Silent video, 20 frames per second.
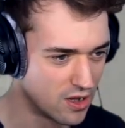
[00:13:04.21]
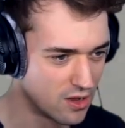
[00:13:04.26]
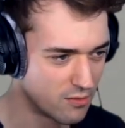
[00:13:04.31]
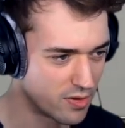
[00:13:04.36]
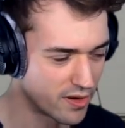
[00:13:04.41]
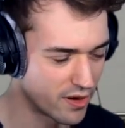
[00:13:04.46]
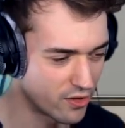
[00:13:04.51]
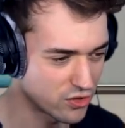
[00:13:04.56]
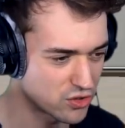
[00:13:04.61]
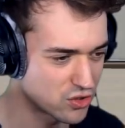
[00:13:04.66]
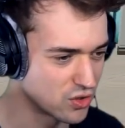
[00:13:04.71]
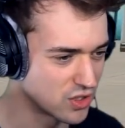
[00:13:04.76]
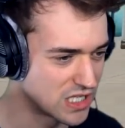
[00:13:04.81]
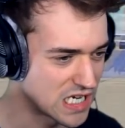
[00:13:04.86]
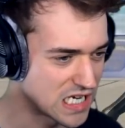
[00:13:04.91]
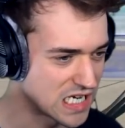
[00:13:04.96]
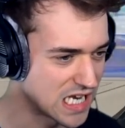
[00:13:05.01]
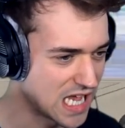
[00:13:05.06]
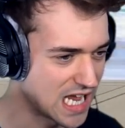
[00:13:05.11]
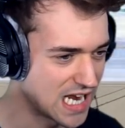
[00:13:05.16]
But also, you
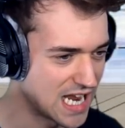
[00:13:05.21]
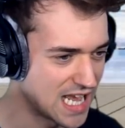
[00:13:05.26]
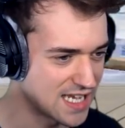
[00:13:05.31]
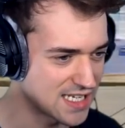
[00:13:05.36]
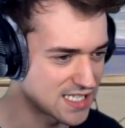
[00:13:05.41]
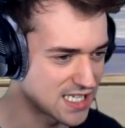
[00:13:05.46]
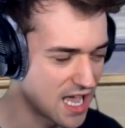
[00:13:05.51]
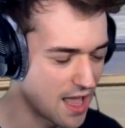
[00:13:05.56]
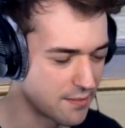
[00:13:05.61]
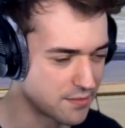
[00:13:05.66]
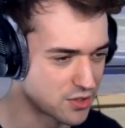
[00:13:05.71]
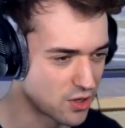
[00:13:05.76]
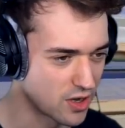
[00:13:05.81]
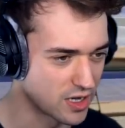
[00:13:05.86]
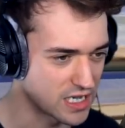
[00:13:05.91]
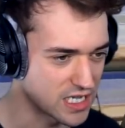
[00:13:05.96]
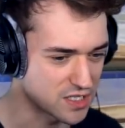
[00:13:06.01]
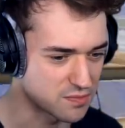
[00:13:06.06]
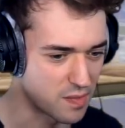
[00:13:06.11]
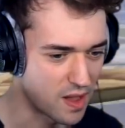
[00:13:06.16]
didn't lie last time, so I
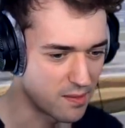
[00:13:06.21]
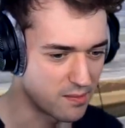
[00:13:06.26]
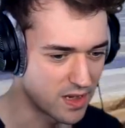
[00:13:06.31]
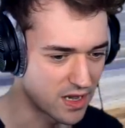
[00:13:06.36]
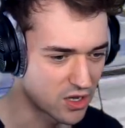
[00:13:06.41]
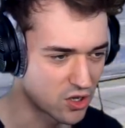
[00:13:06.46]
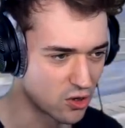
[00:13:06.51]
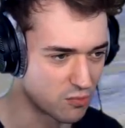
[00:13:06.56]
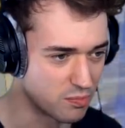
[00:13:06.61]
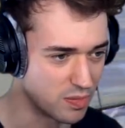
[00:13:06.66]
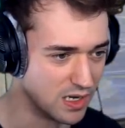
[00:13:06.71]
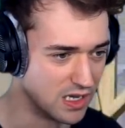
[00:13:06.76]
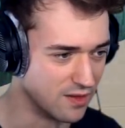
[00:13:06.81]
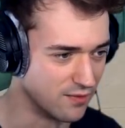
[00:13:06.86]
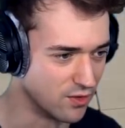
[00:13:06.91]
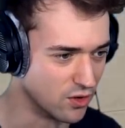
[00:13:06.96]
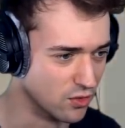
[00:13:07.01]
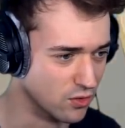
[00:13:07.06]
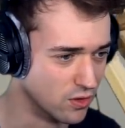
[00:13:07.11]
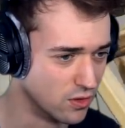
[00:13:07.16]
guess maybe I could believe
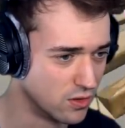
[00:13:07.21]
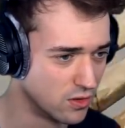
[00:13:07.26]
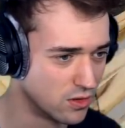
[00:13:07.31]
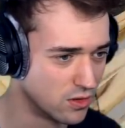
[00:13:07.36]
you.